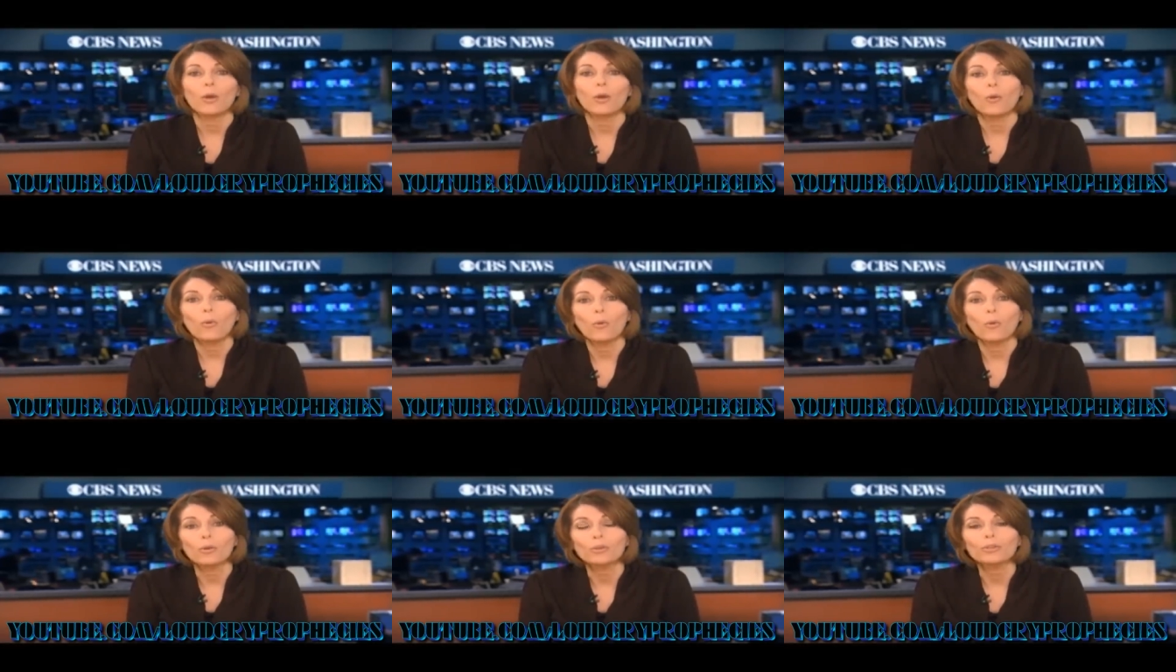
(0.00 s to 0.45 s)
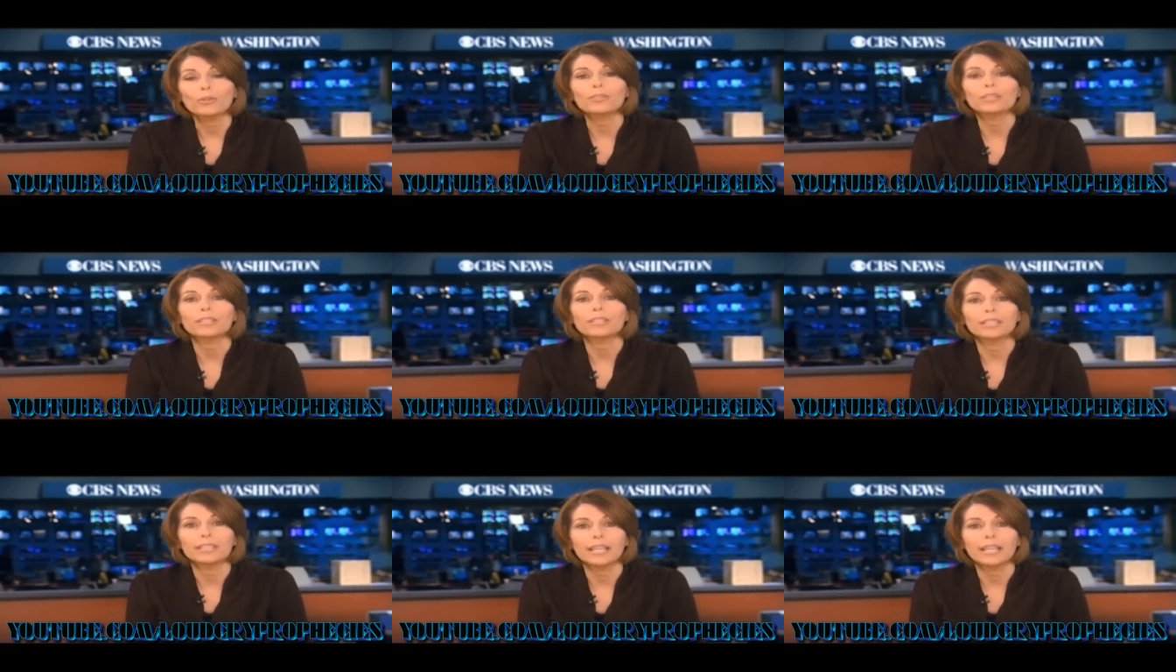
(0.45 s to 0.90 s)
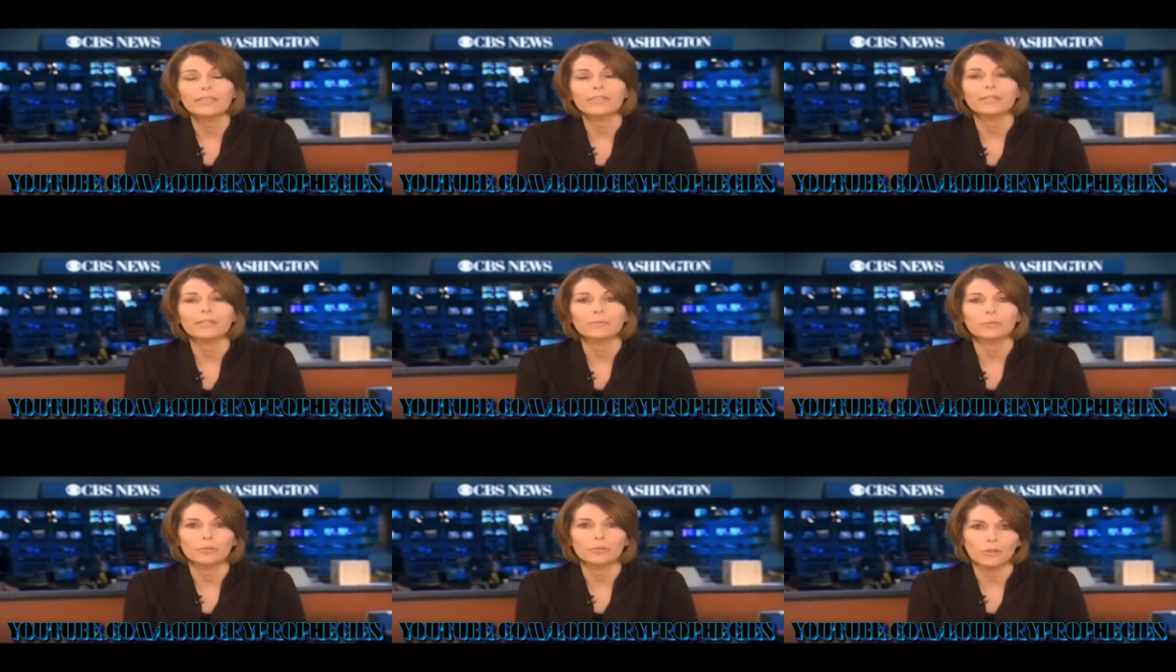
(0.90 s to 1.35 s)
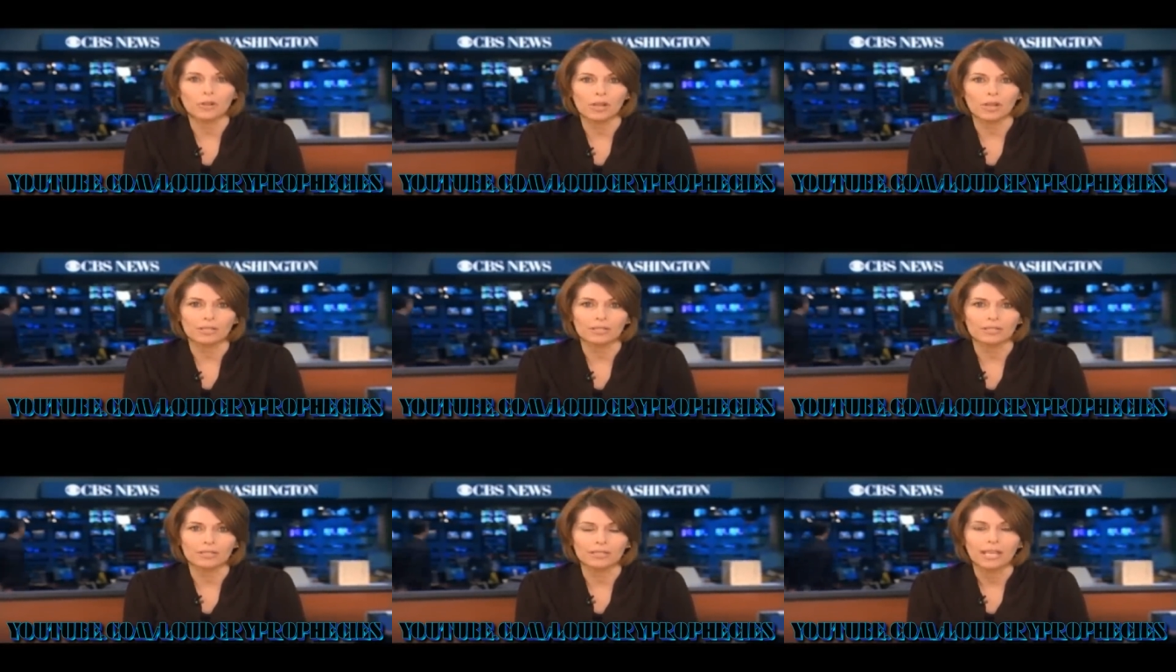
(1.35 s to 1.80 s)
ordered to let them
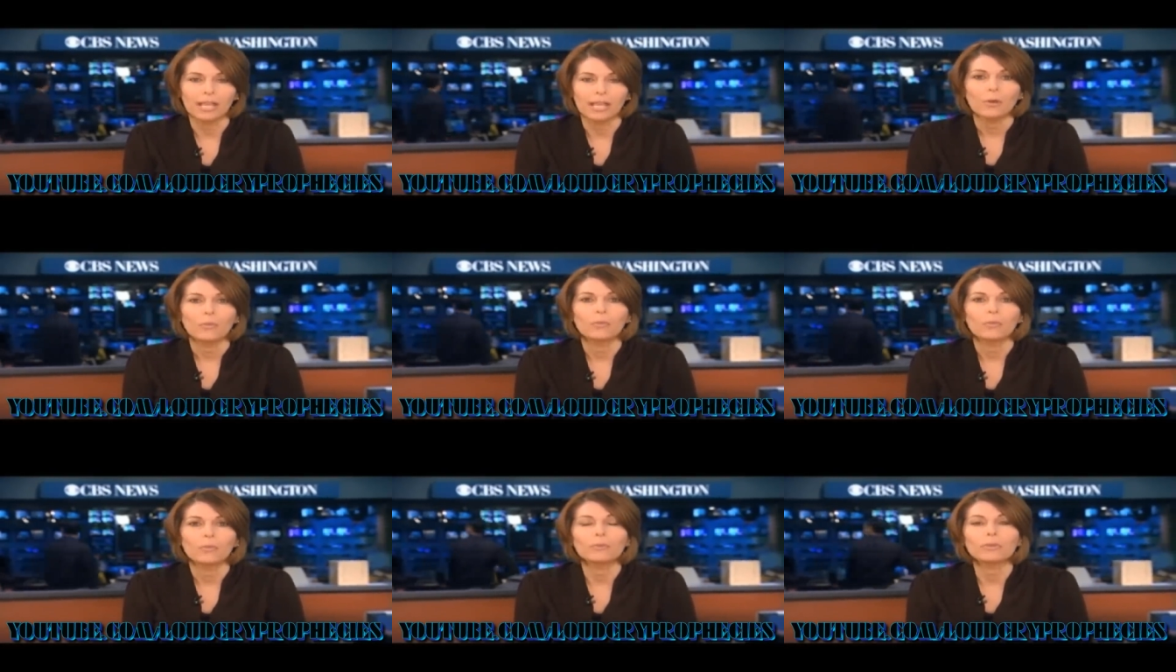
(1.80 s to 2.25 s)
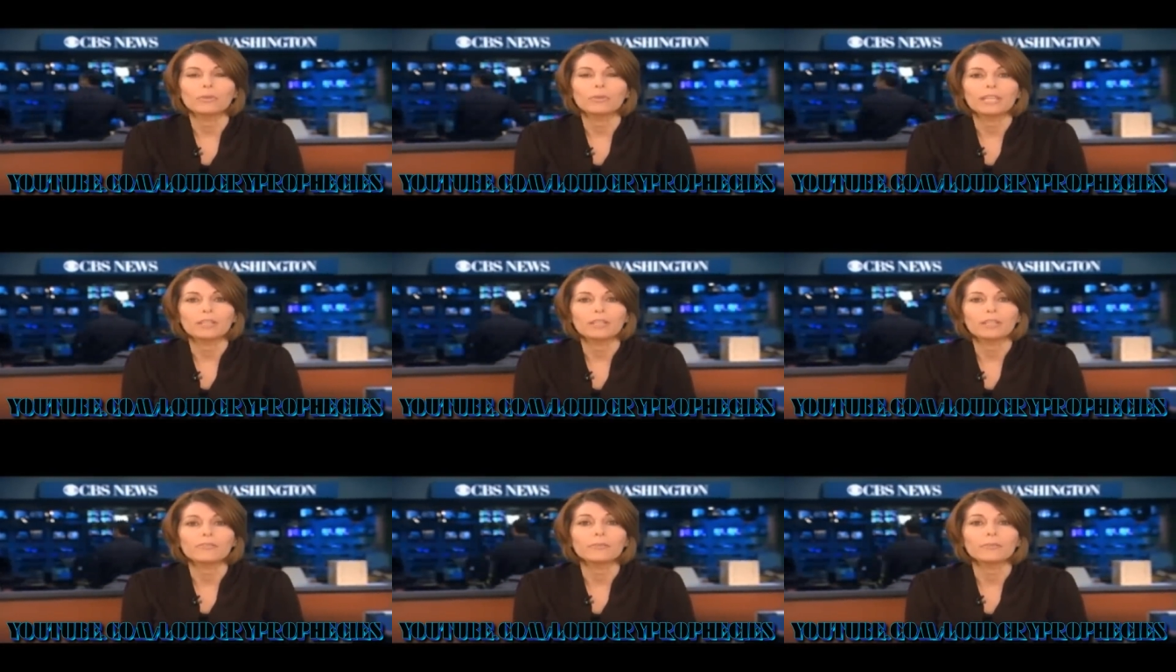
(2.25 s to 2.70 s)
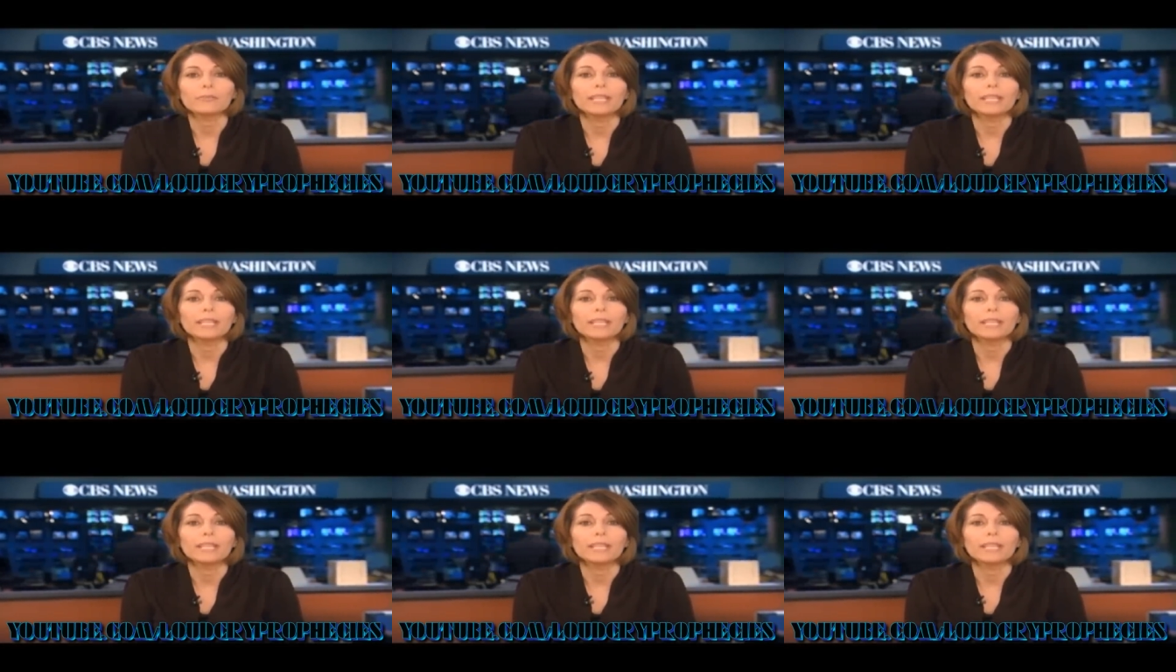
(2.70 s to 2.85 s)
cross. We will hear from an